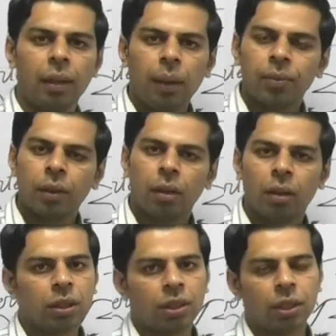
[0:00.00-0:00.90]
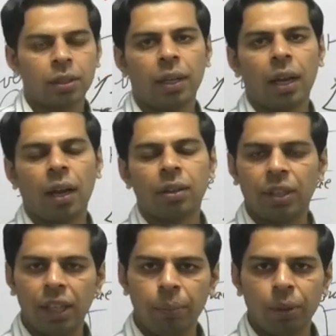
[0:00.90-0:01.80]
uh, the Chandrayaan
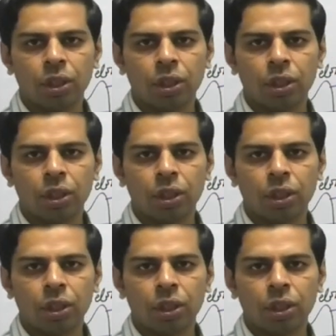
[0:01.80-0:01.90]
three mission,